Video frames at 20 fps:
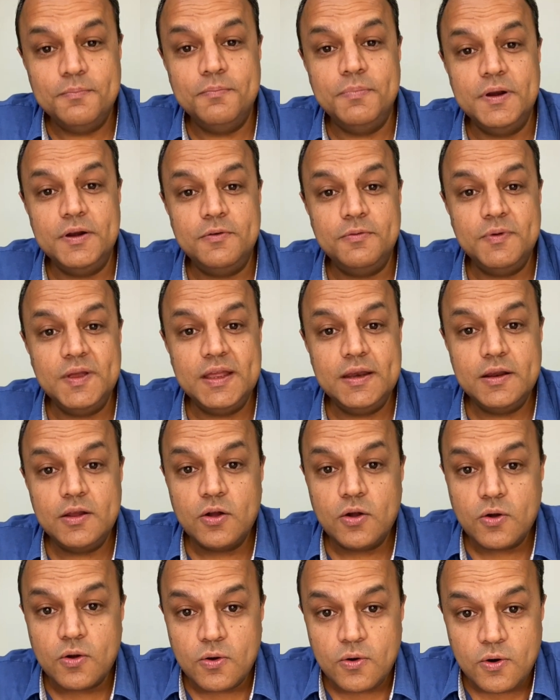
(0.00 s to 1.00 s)

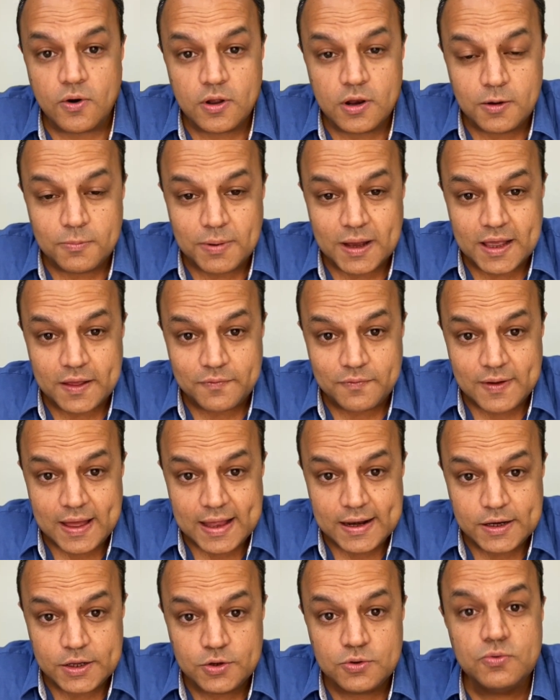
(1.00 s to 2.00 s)
between call by
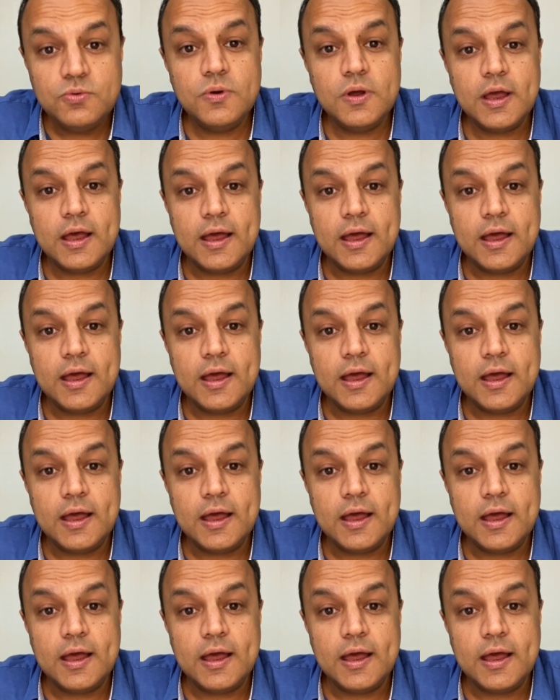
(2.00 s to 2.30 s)
value